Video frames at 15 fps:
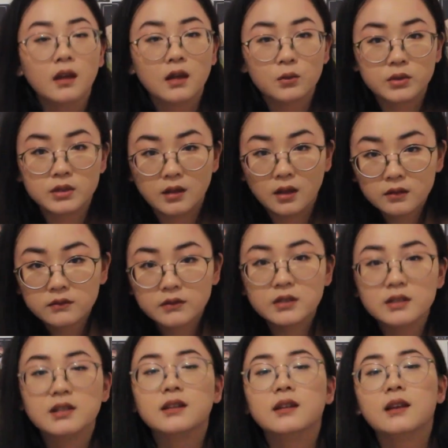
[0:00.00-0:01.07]
It was
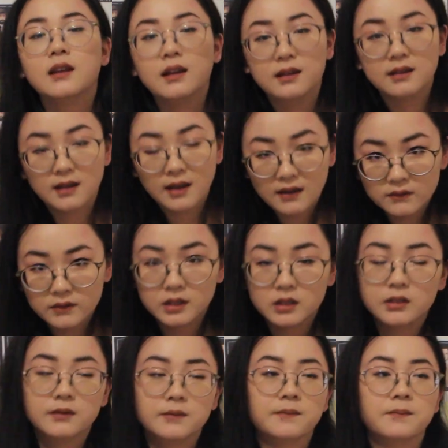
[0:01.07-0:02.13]
Alfred and
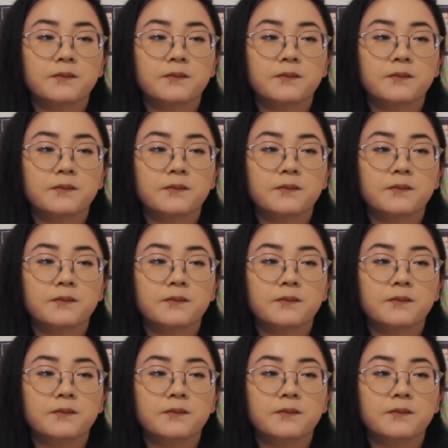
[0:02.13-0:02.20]
Evelyn.